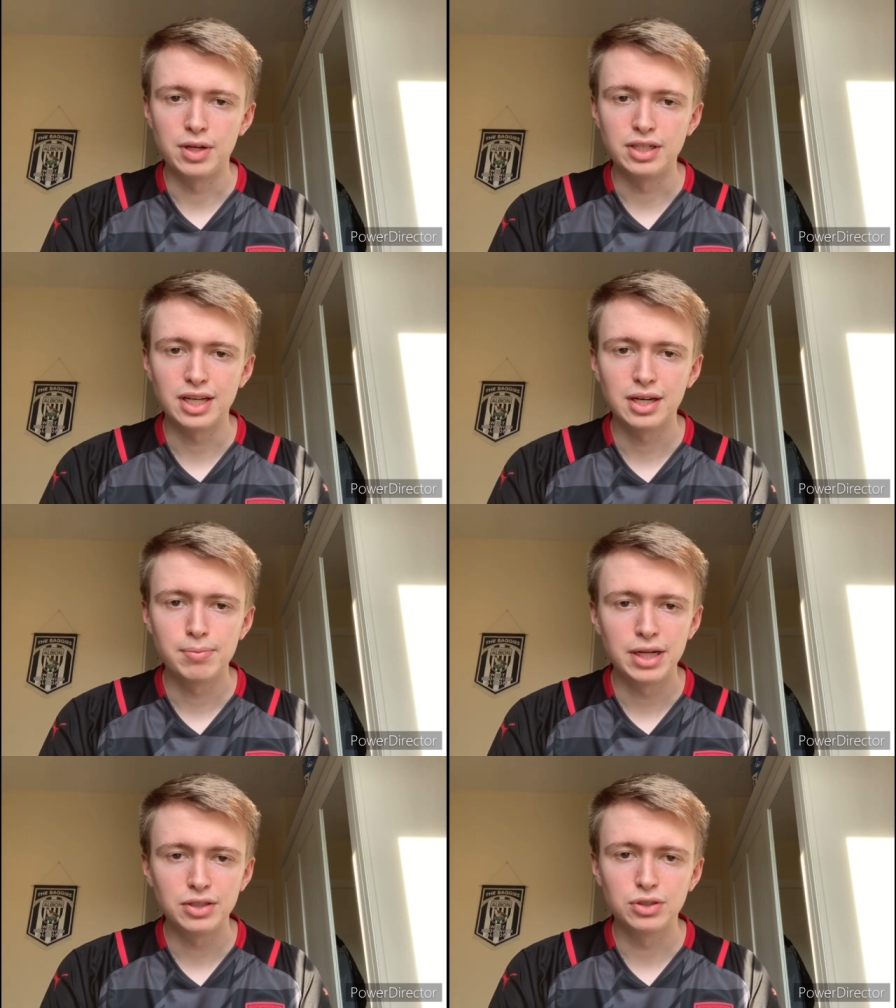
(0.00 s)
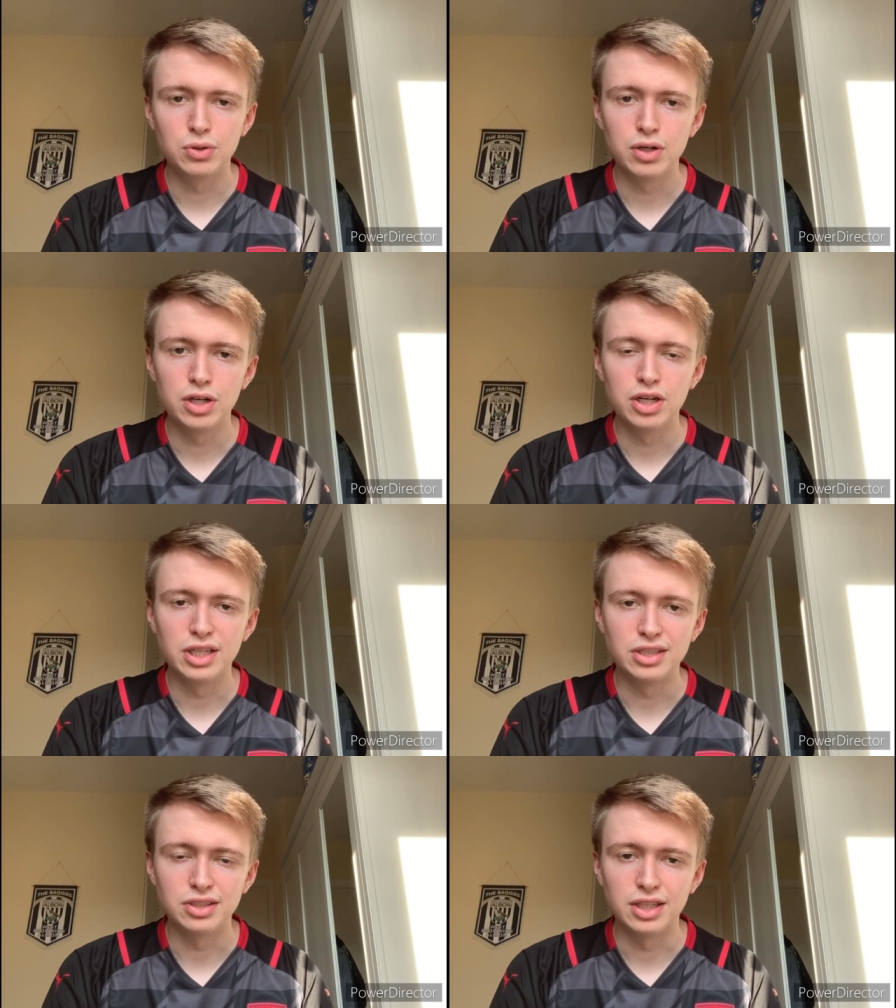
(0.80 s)
He's had a medical
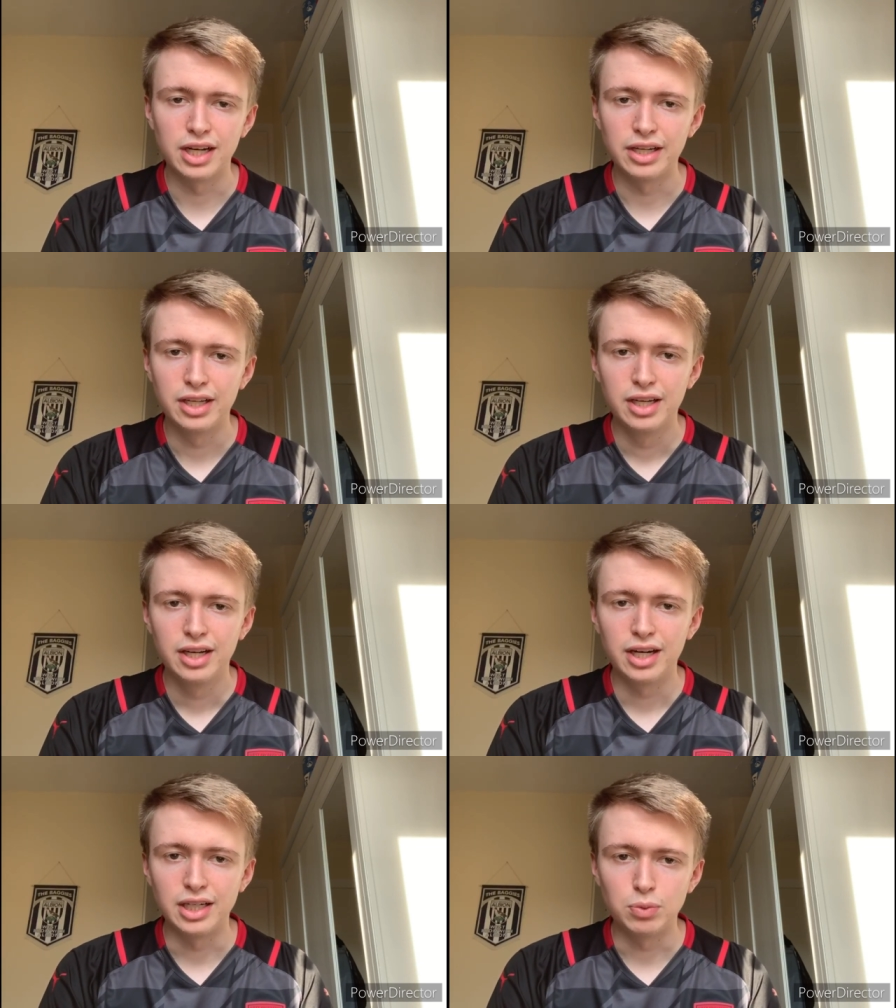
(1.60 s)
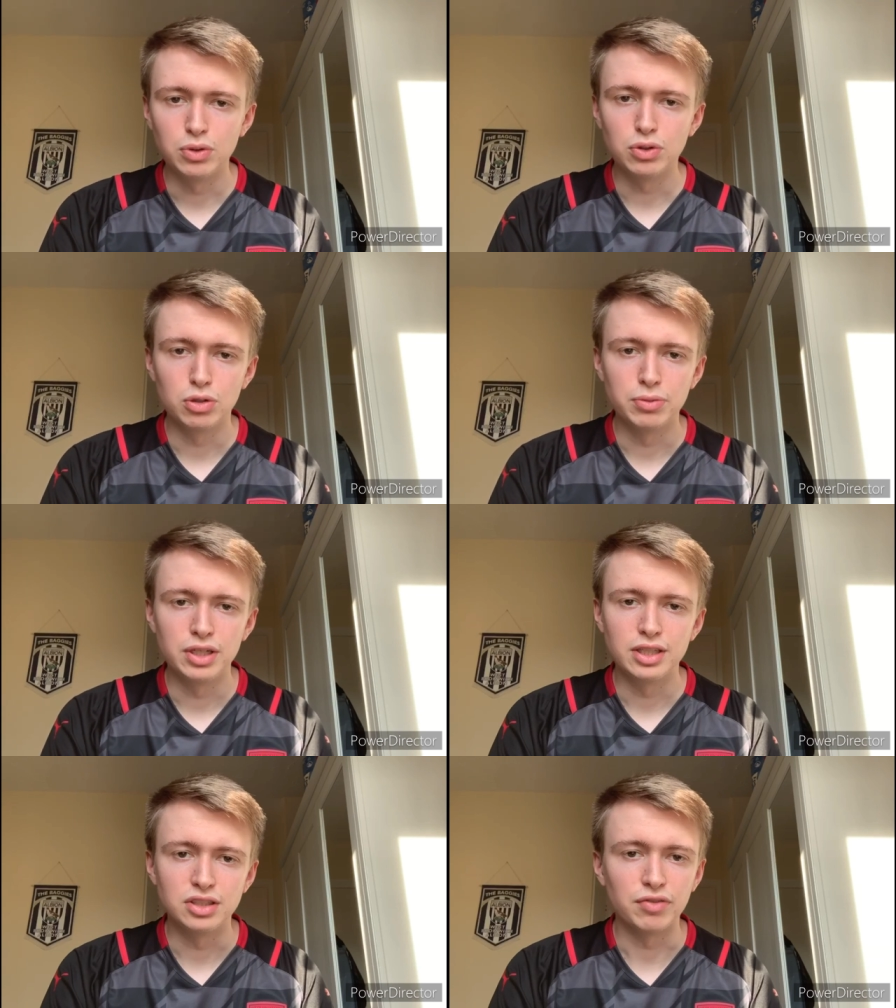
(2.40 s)
earlier today and he will come in
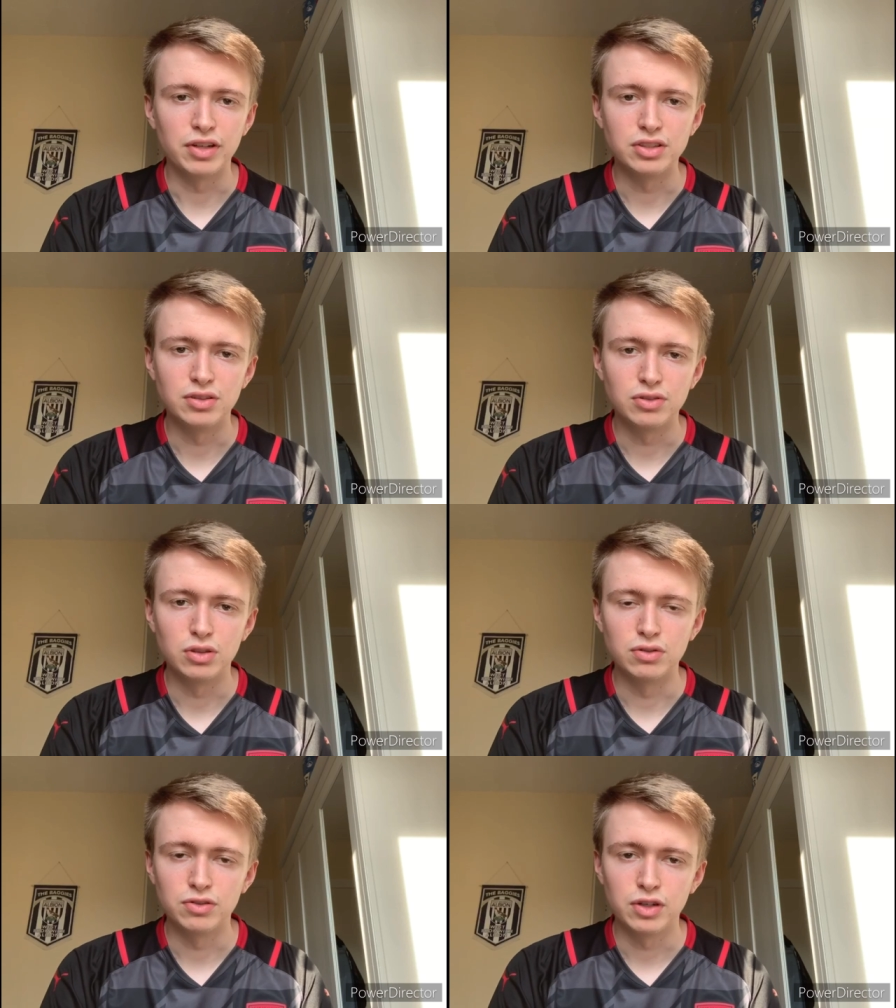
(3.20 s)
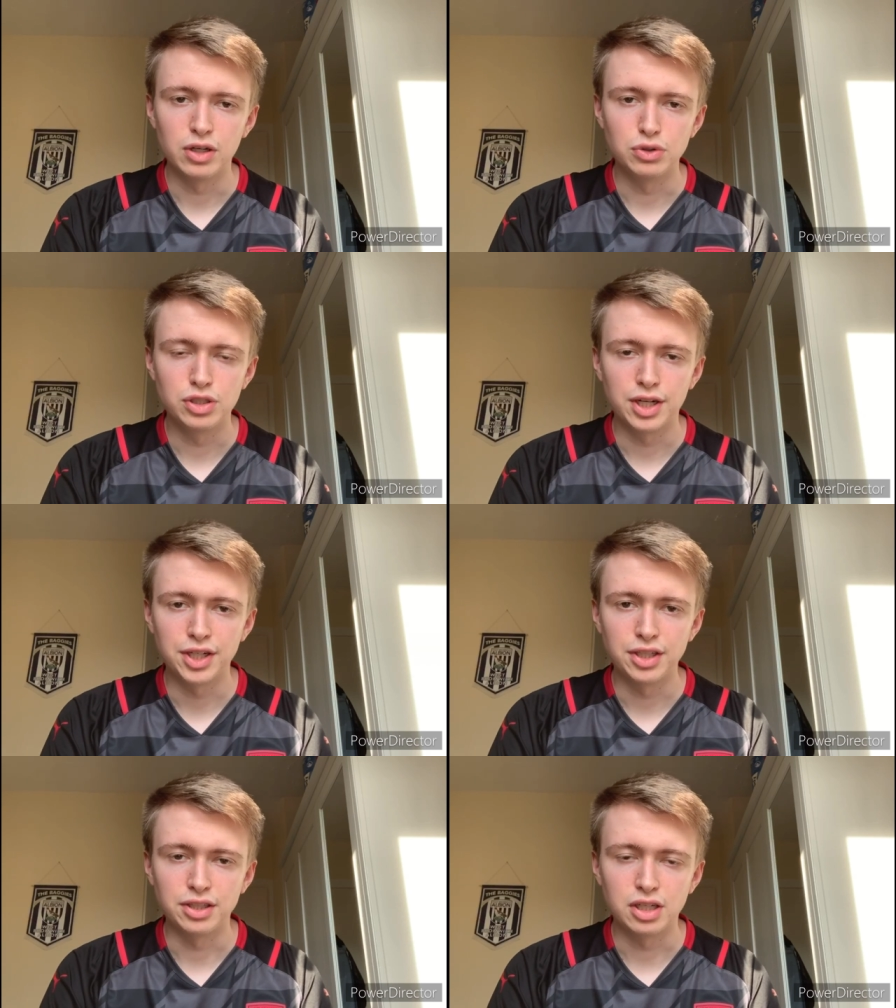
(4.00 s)
as defensive cover for
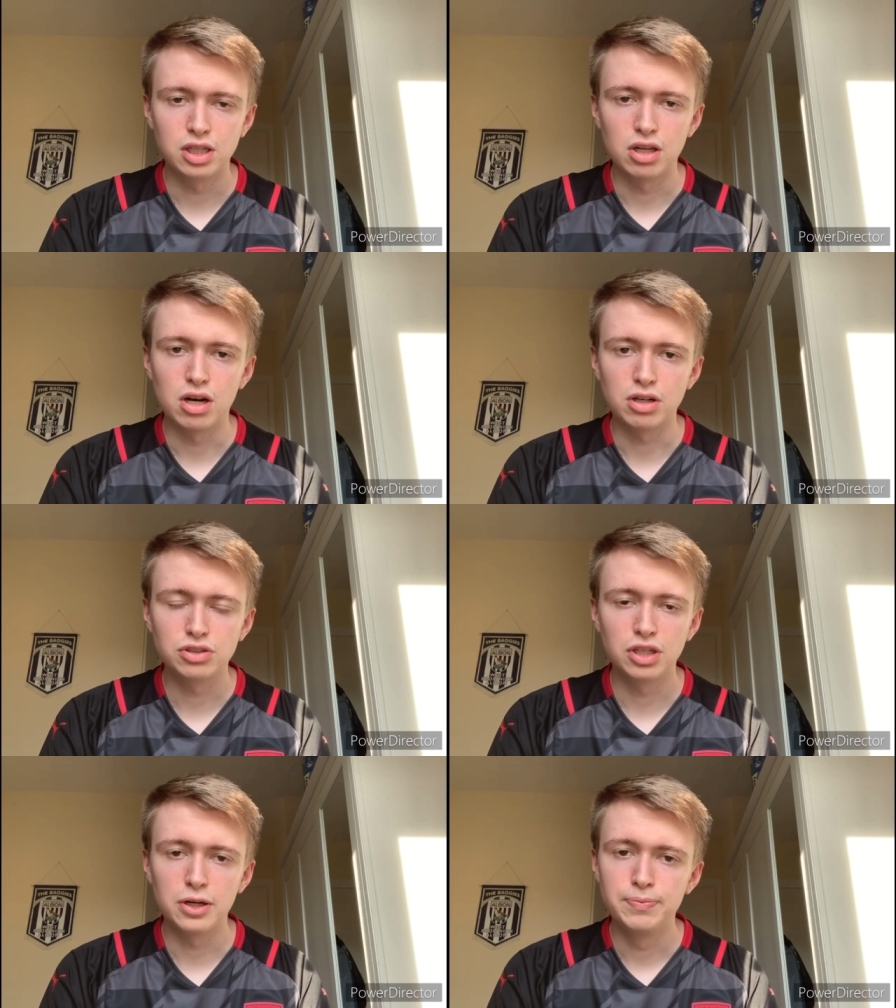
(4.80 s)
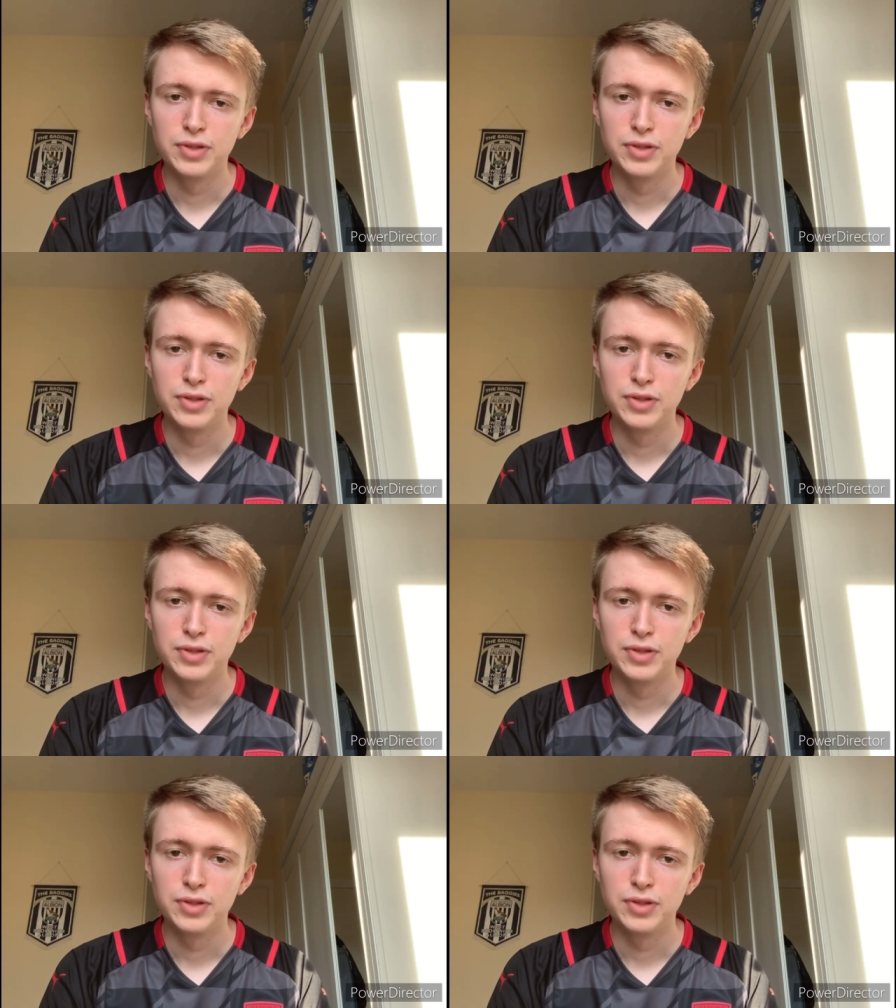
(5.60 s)
O'Shea and Clark. So I'm